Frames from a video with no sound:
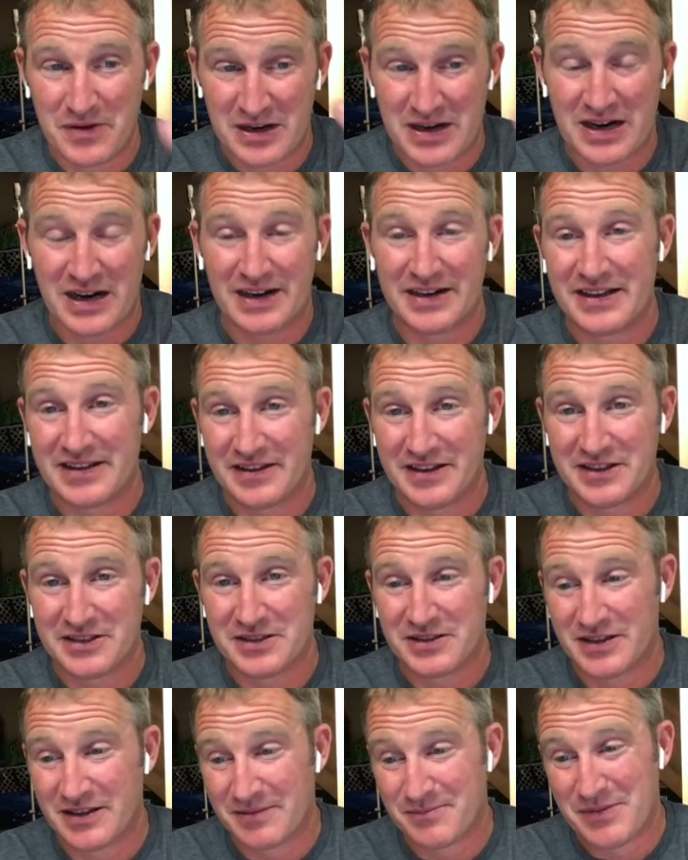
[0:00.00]
cutting
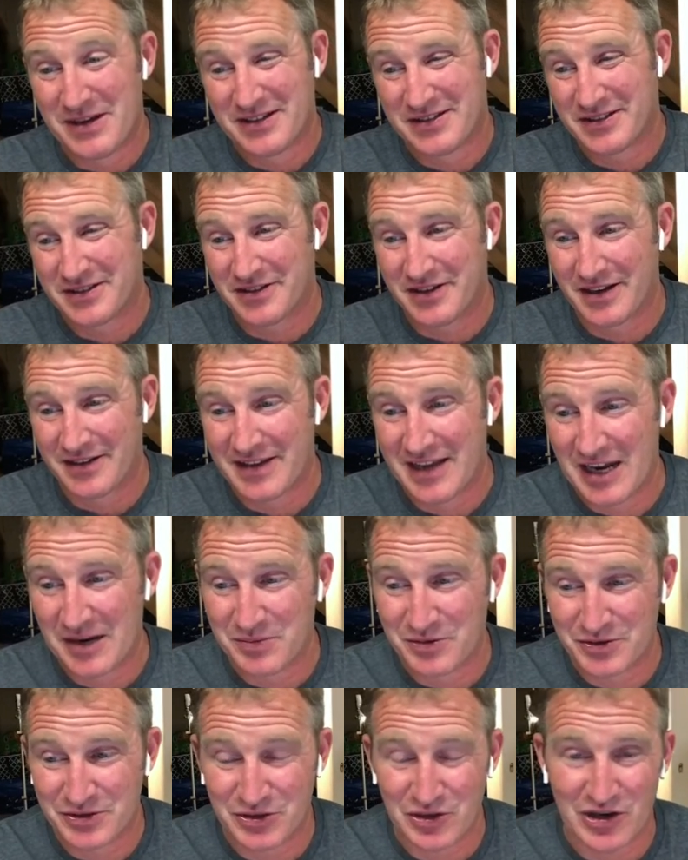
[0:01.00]
this, and basically a
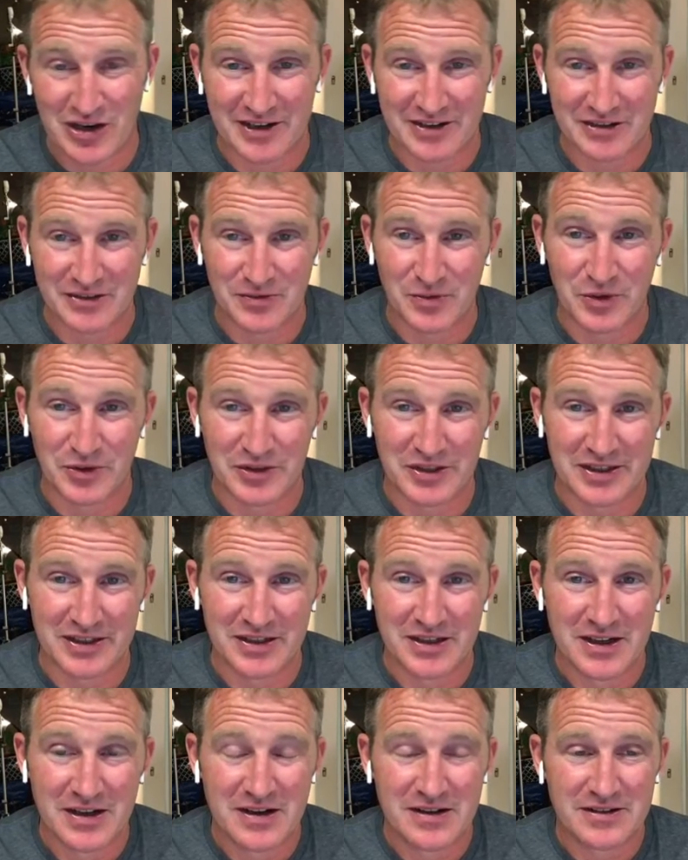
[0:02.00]
table saw is really
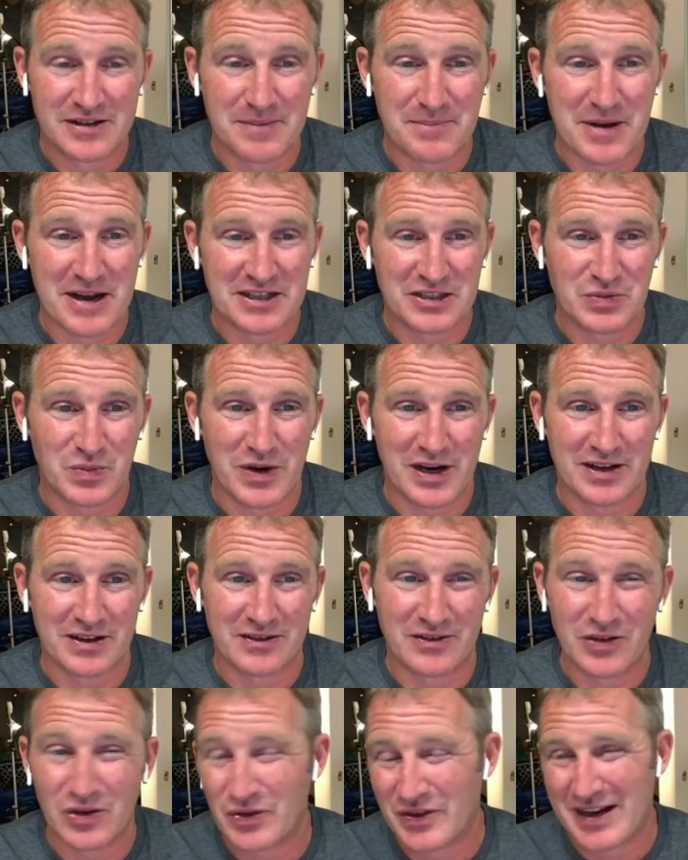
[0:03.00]
the best way to
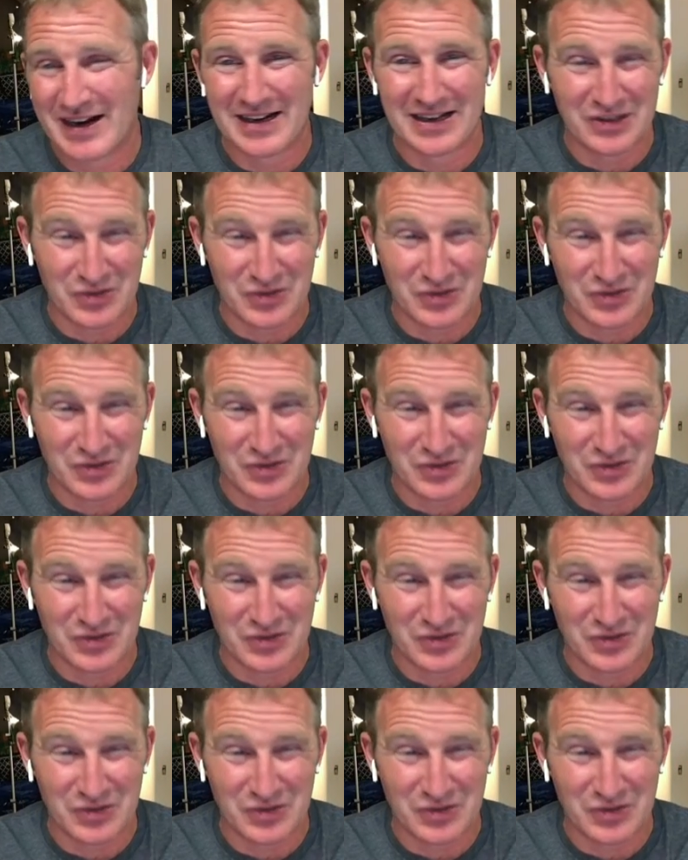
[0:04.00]
do that.